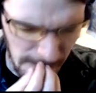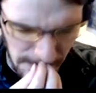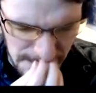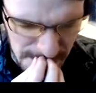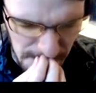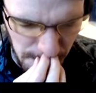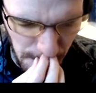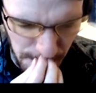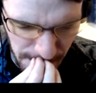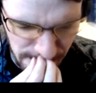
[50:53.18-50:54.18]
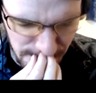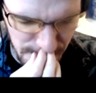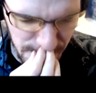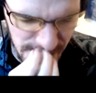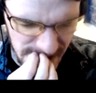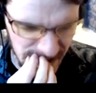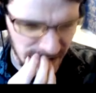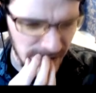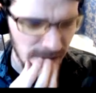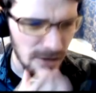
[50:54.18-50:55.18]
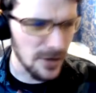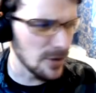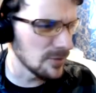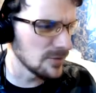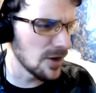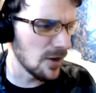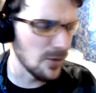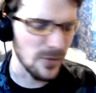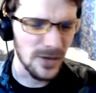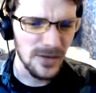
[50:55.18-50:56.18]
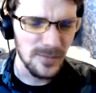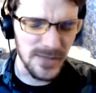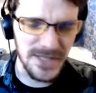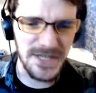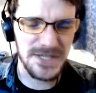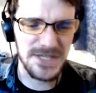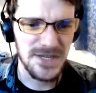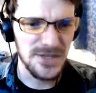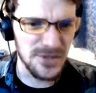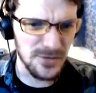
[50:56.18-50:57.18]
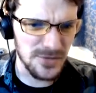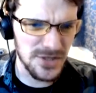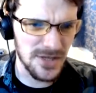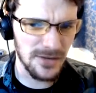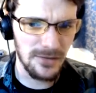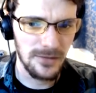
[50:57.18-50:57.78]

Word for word: Oh, he's gonna poop on the floor, isn't he? Oh, no. Please, Dudes!